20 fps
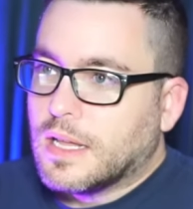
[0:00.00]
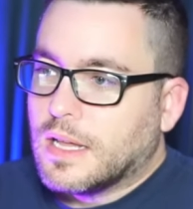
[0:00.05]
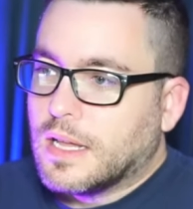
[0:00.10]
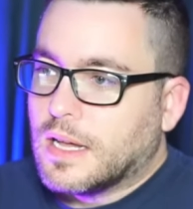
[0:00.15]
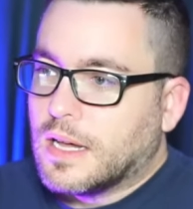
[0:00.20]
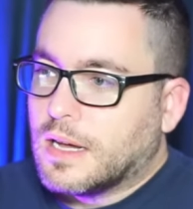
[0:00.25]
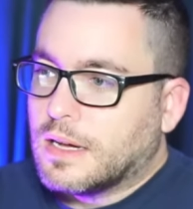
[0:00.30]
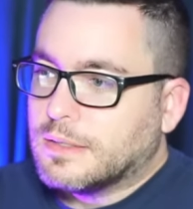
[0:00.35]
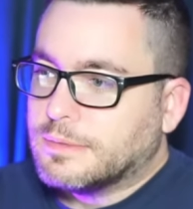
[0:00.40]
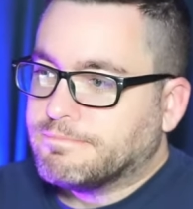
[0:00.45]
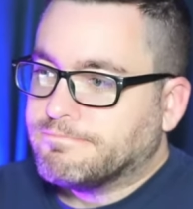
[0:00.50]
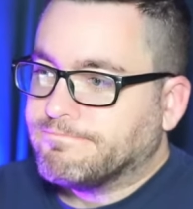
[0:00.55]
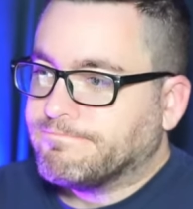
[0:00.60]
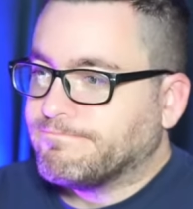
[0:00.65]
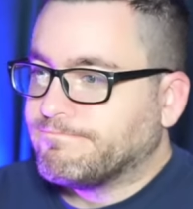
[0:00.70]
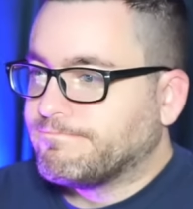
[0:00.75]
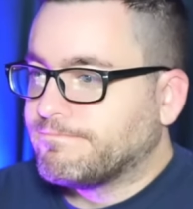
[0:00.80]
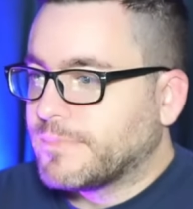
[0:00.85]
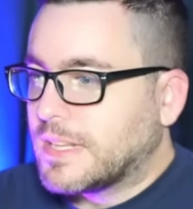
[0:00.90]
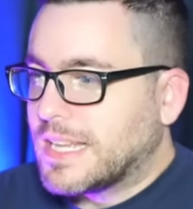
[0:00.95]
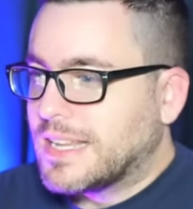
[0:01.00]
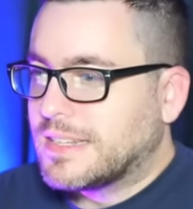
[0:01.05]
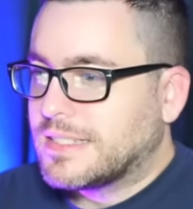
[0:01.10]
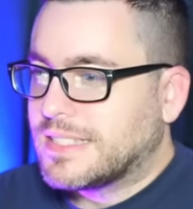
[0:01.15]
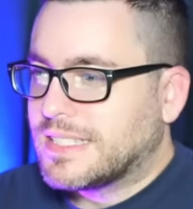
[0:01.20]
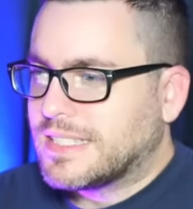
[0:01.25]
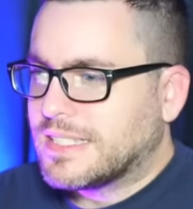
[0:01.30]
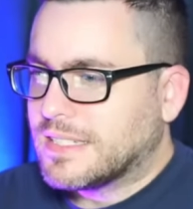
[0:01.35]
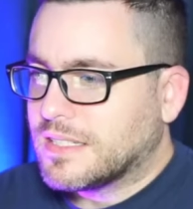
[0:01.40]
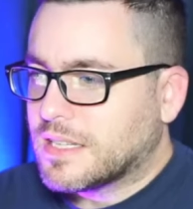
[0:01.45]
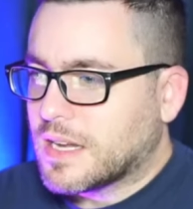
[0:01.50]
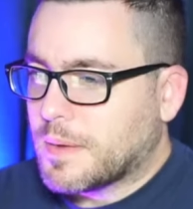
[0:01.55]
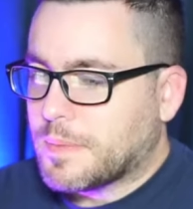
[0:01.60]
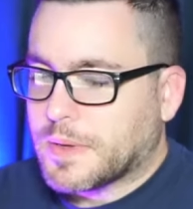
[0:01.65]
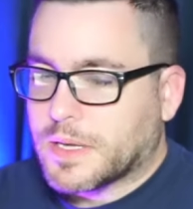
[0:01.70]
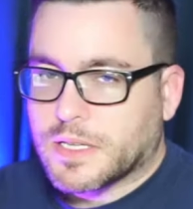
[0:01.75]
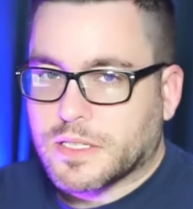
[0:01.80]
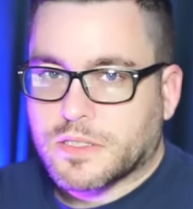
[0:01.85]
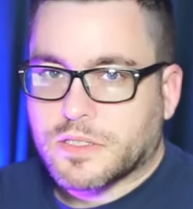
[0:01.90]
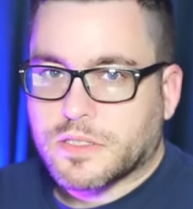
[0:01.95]
Um, and ZZ Top,
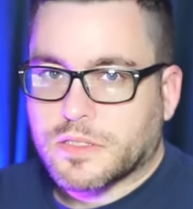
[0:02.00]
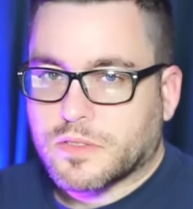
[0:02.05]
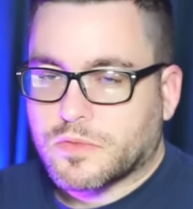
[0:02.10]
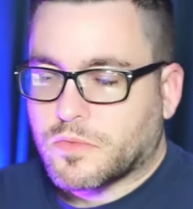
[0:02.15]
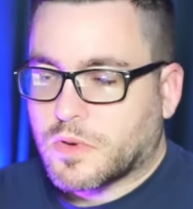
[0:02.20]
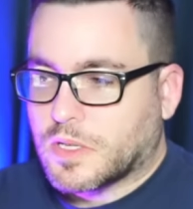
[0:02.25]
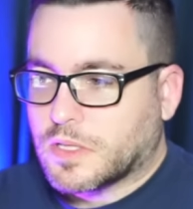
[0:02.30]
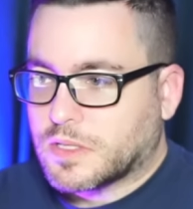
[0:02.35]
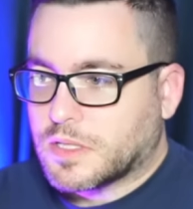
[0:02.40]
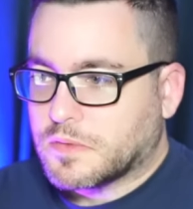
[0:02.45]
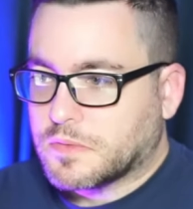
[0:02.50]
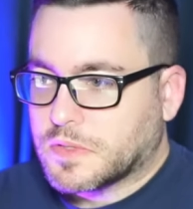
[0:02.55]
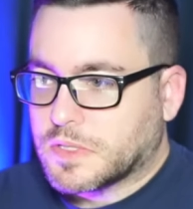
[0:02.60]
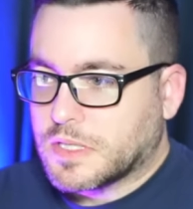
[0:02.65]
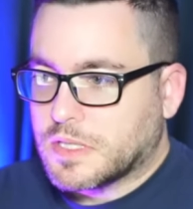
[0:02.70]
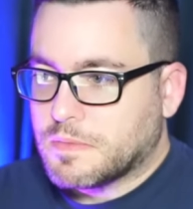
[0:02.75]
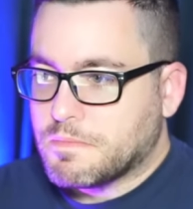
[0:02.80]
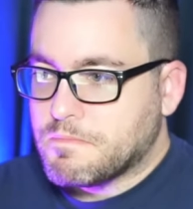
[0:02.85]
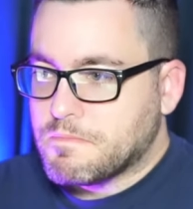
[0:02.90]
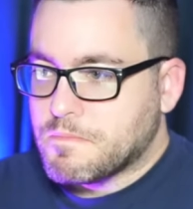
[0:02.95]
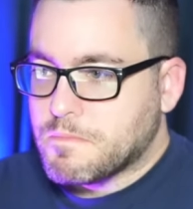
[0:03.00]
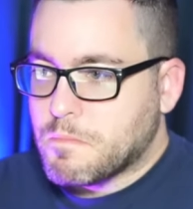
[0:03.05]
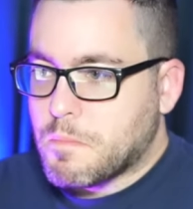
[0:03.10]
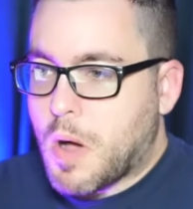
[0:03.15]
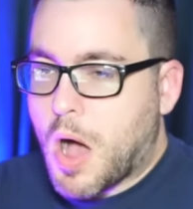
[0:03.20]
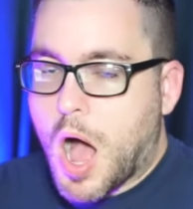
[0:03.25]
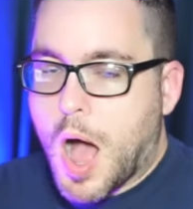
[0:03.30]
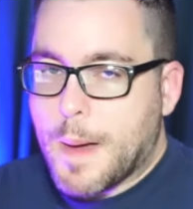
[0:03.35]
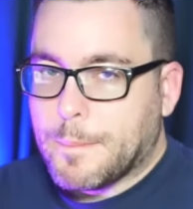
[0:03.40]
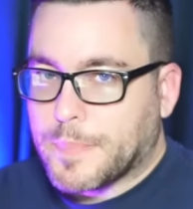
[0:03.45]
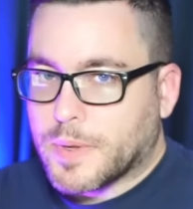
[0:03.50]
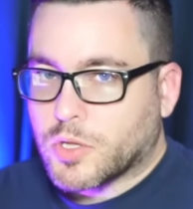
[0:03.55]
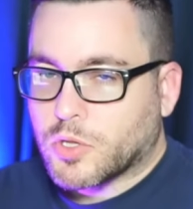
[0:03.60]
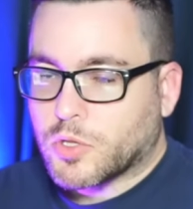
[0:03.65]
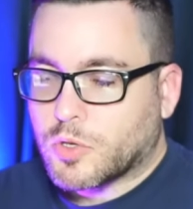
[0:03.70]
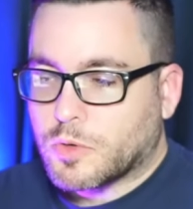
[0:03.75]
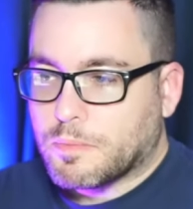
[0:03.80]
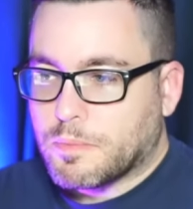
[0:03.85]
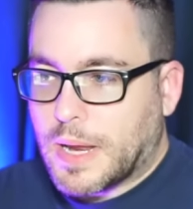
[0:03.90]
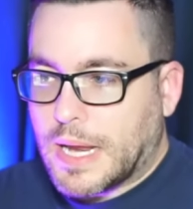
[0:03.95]
I guess, is a relatively
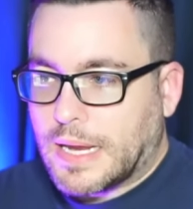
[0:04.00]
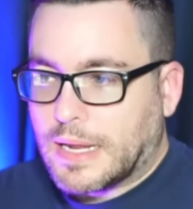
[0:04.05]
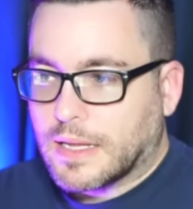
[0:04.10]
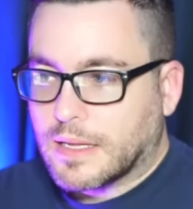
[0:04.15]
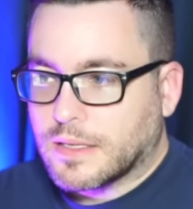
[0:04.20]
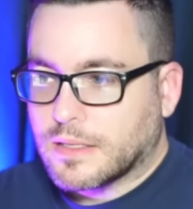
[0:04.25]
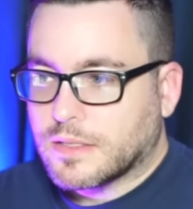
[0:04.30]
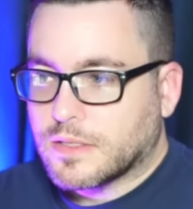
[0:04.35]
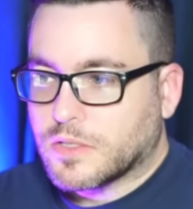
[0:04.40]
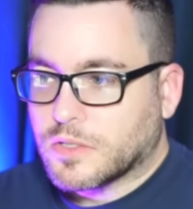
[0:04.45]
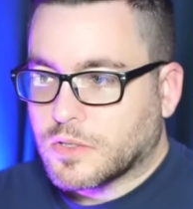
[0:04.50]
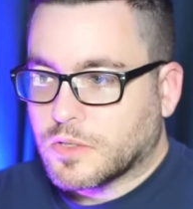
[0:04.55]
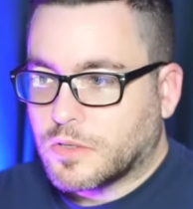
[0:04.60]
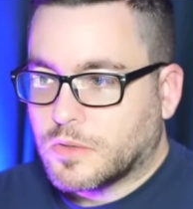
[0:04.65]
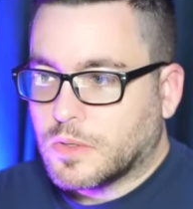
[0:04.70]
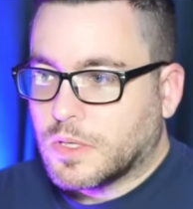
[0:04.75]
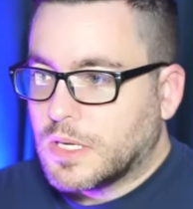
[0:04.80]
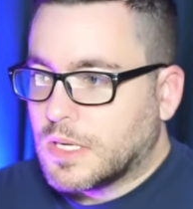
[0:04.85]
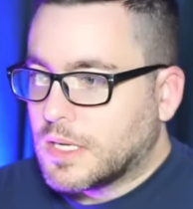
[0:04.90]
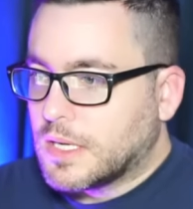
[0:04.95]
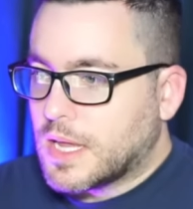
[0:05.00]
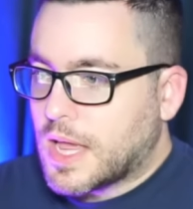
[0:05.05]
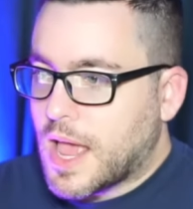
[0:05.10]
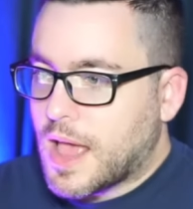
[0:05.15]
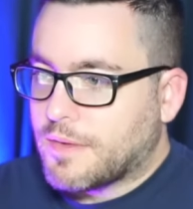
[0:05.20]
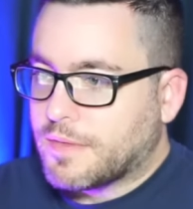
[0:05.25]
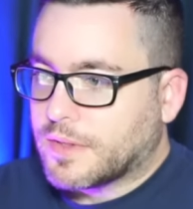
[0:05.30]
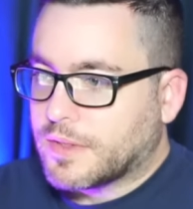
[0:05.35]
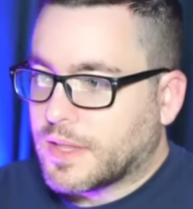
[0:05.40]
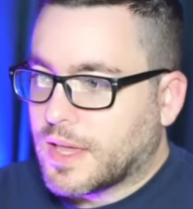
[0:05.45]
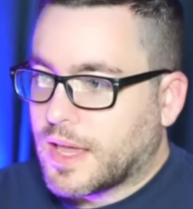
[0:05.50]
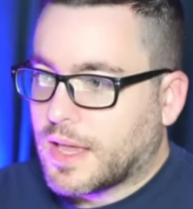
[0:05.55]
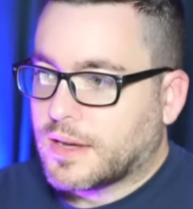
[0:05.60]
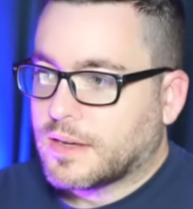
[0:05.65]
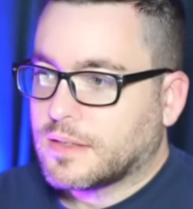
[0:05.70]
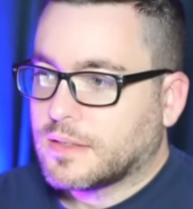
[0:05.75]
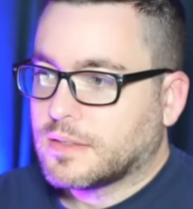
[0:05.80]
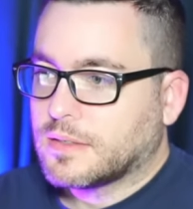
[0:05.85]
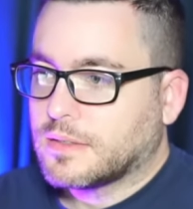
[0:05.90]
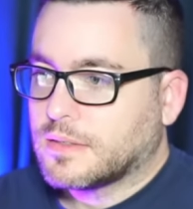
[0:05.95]
popular band, so having that
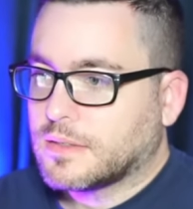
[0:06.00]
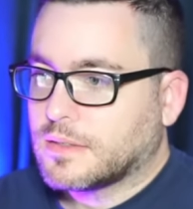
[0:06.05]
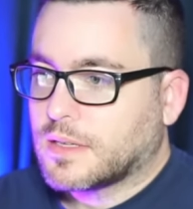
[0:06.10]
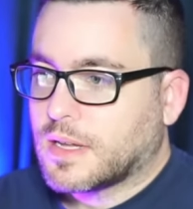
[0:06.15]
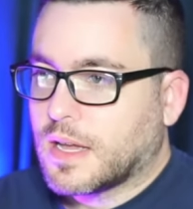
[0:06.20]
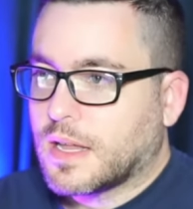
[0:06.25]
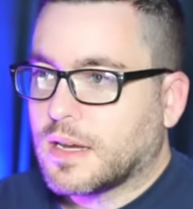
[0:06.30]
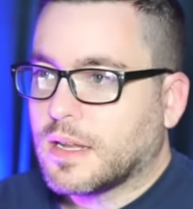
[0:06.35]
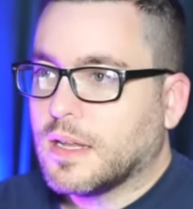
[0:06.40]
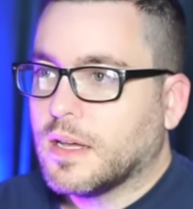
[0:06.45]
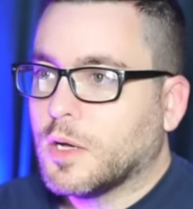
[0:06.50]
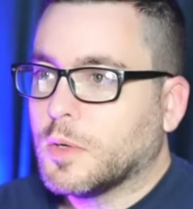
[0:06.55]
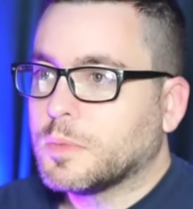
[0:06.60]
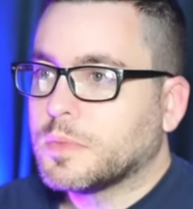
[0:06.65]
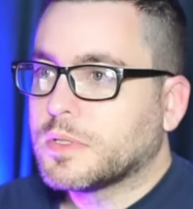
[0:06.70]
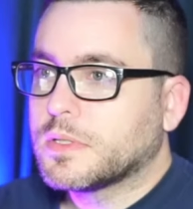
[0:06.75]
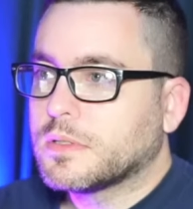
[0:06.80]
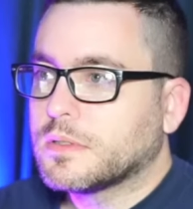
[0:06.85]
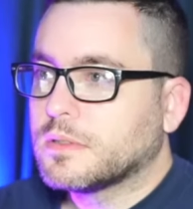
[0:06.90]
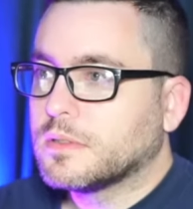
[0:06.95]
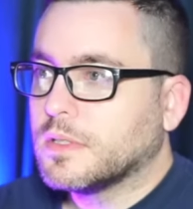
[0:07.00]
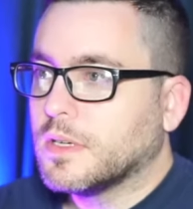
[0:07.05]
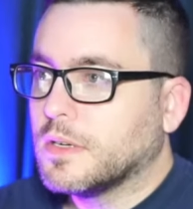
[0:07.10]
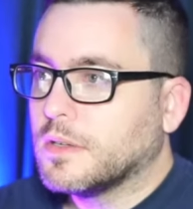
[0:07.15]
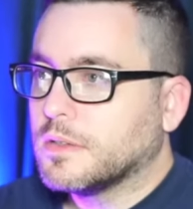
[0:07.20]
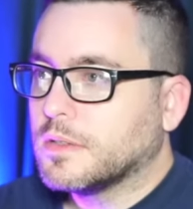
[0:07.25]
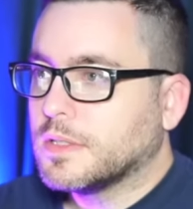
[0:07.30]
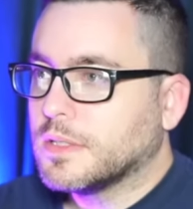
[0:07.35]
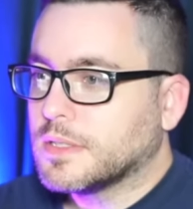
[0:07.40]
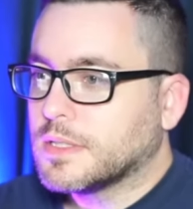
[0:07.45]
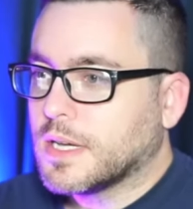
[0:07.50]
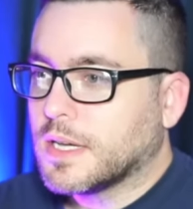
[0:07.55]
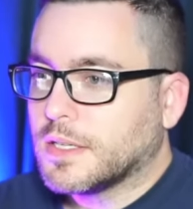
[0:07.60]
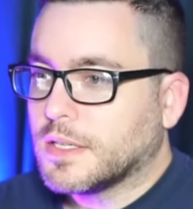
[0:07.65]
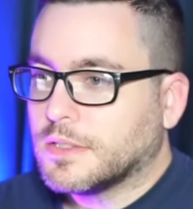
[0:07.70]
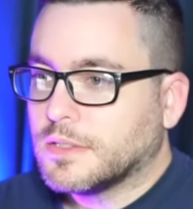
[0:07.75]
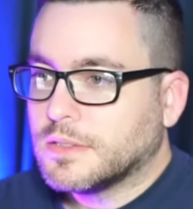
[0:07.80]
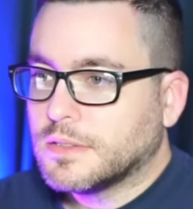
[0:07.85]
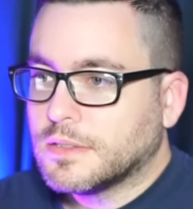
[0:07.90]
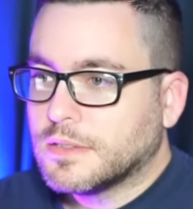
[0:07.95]
kind of helps, you know, in the title.